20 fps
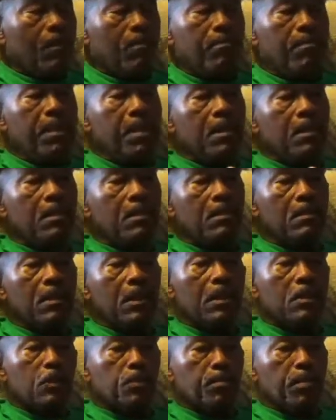being
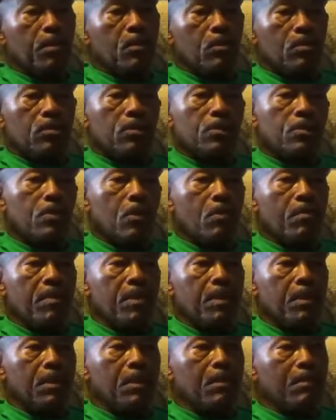exposed to so
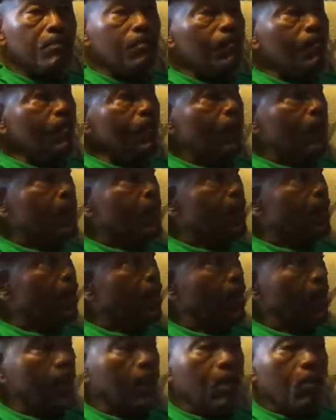many
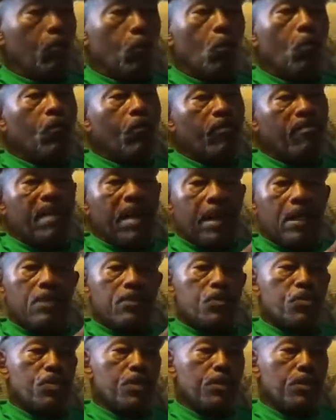uh, Wolfman
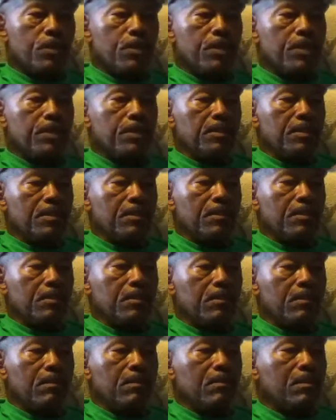stories and
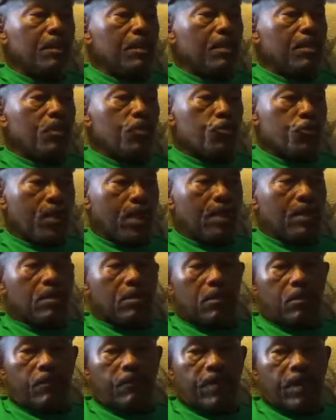to
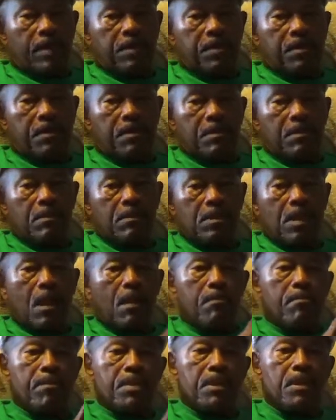Transylvanian
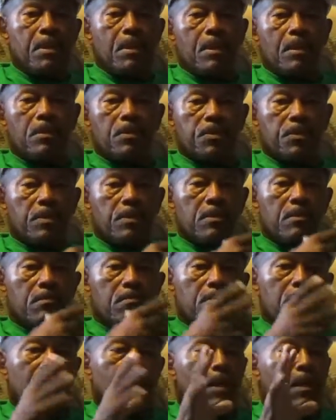zombies
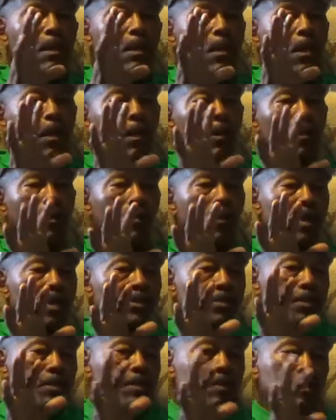and all the
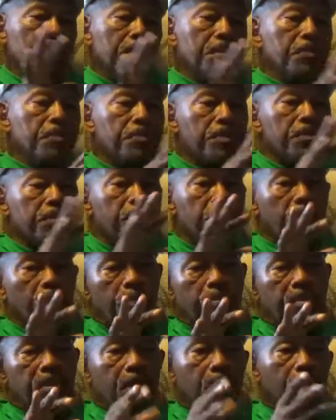rest of the Eastern
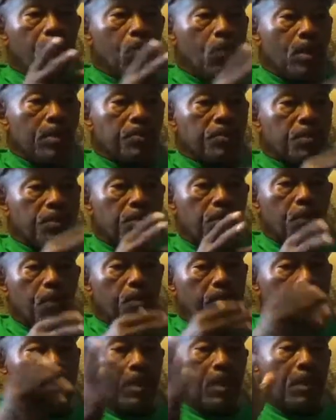European, Western
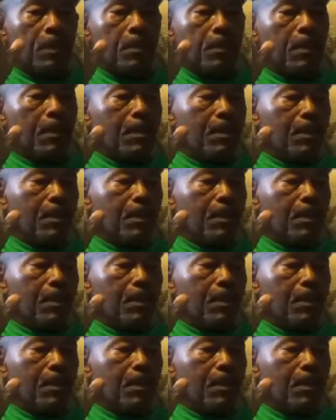European